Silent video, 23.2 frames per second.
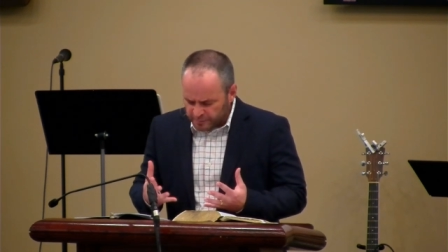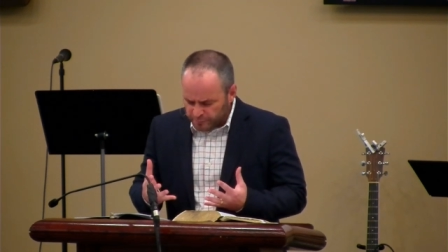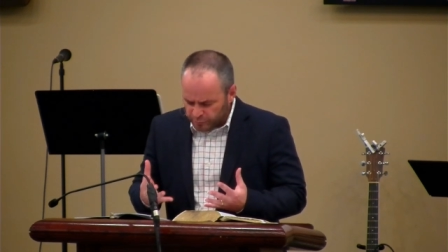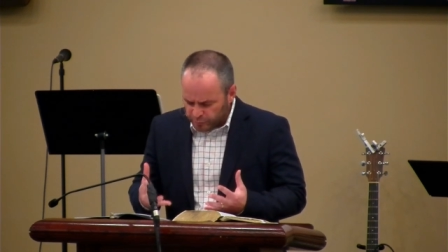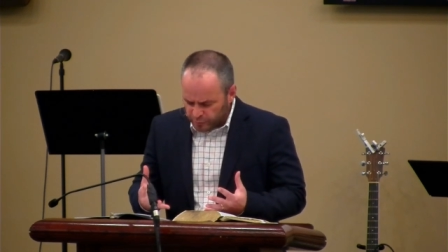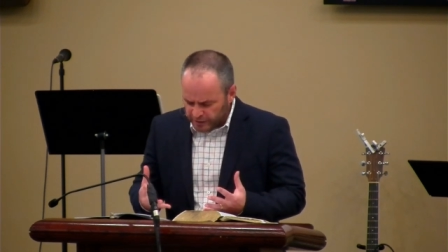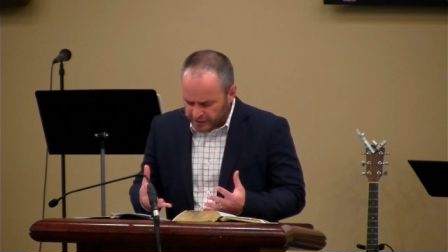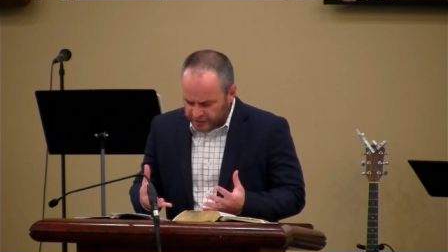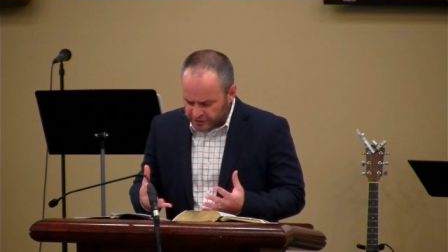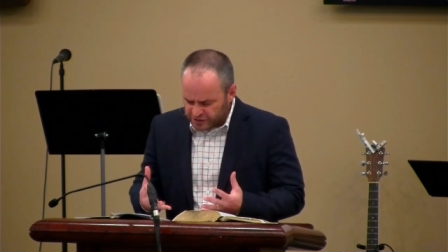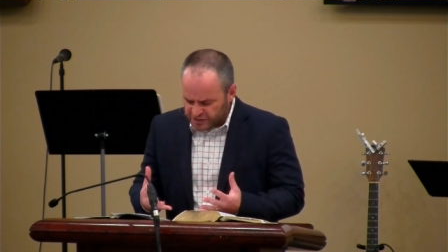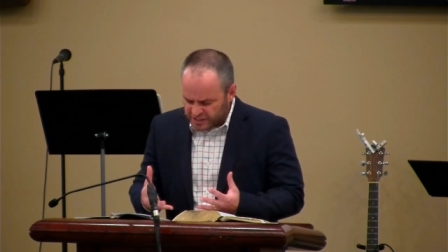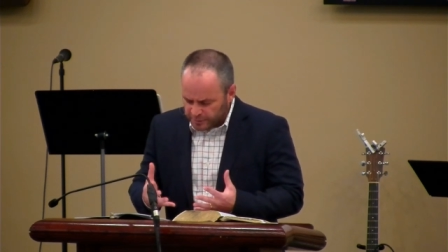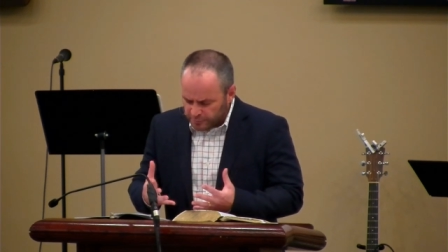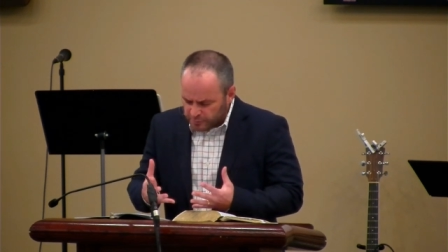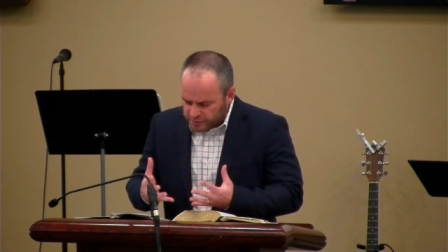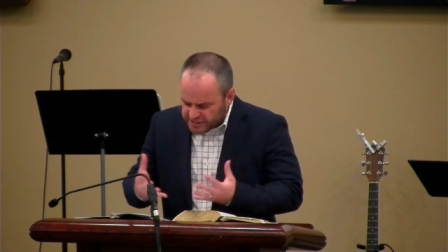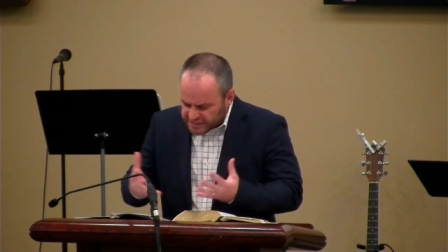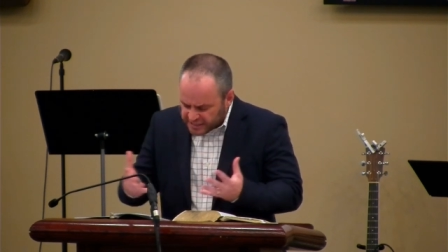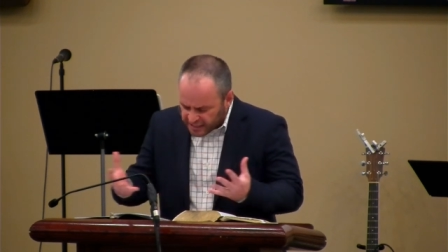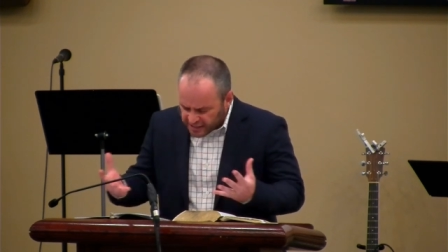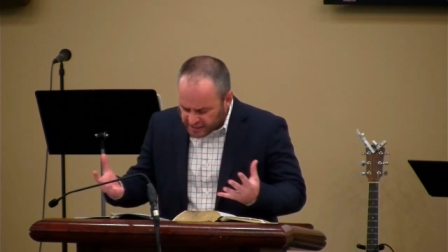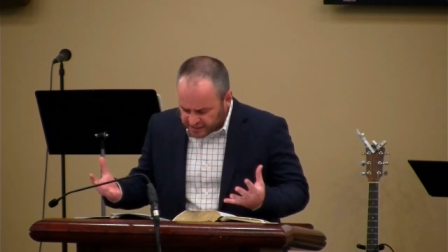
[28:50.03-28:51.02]
and prayers. They
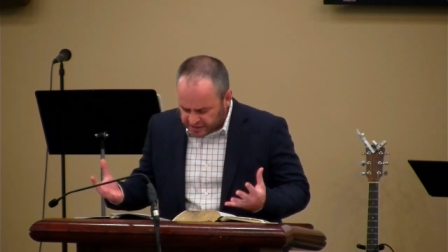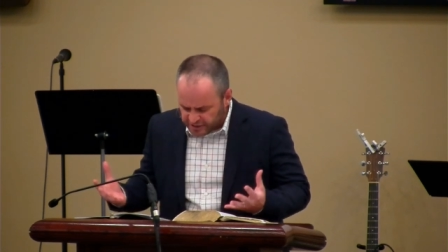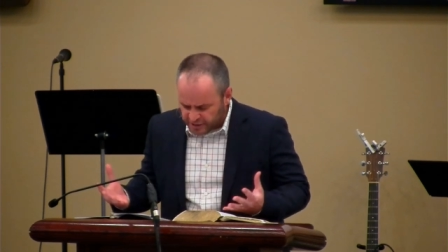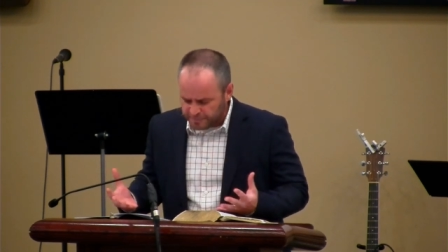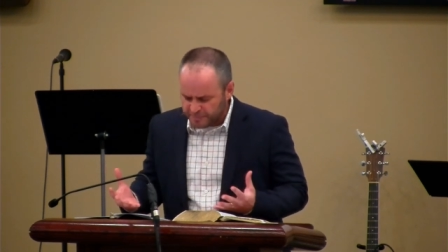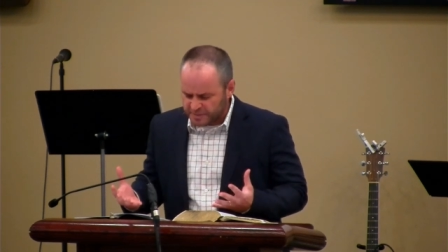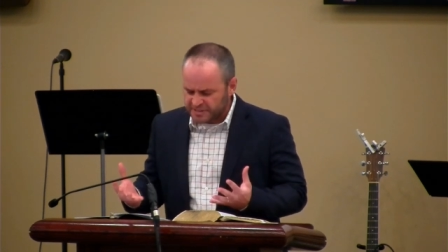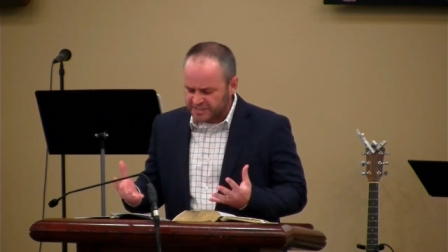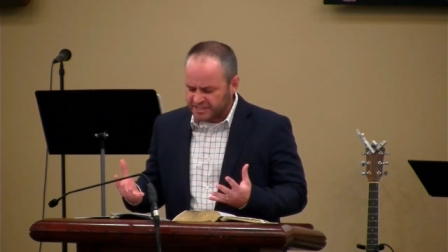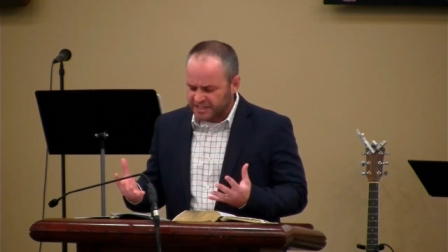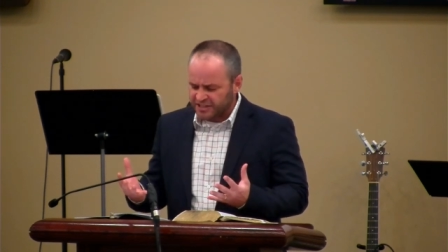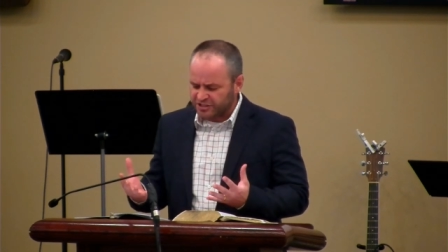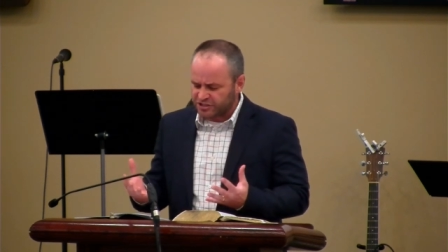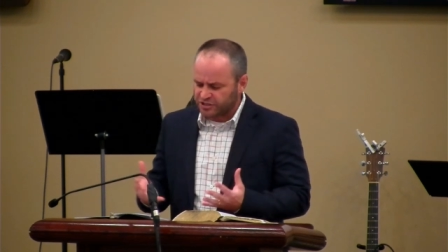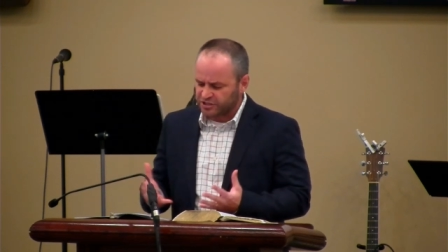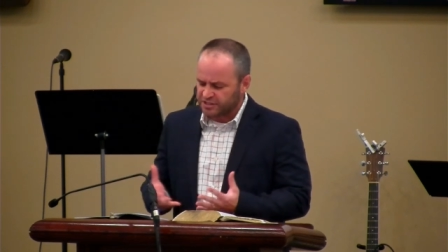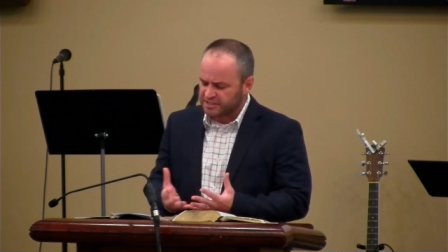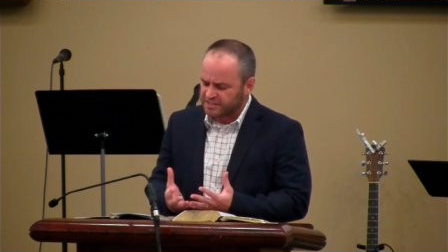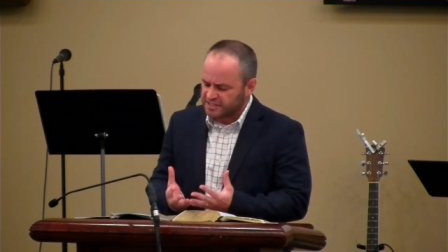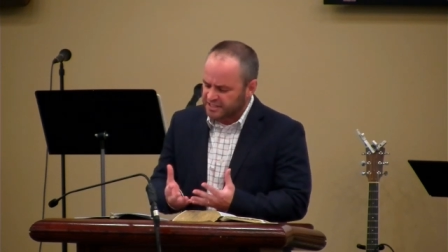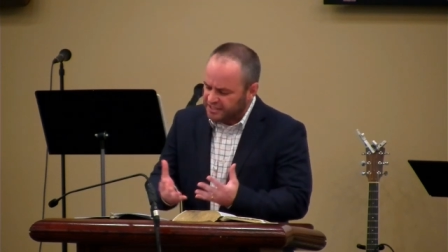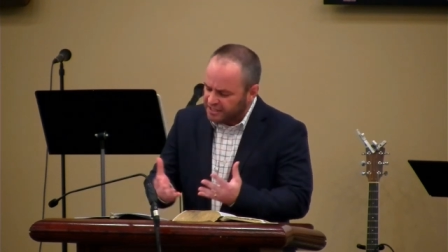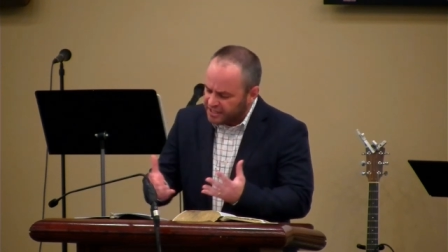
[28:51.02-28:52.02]
were selling their
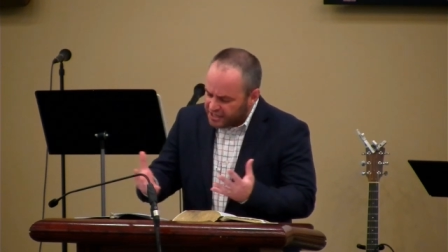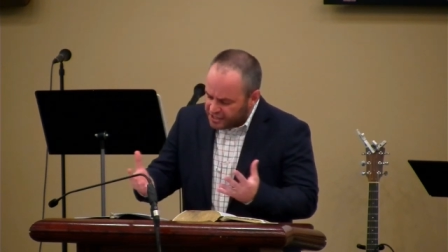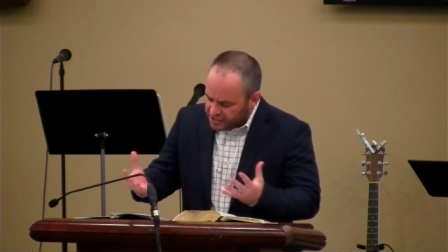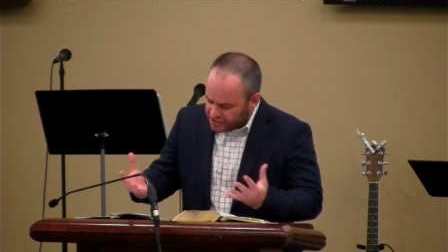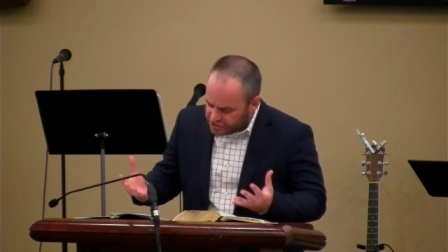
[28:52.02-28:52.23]
possessions and